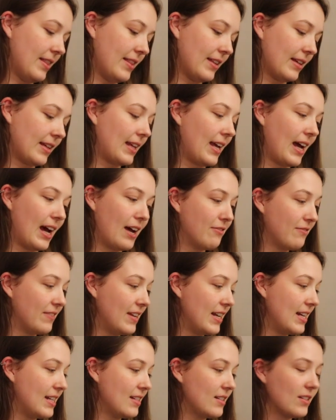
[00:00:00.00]
the
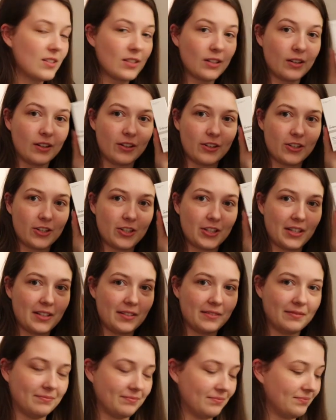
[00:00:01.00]
Caffeine Solution,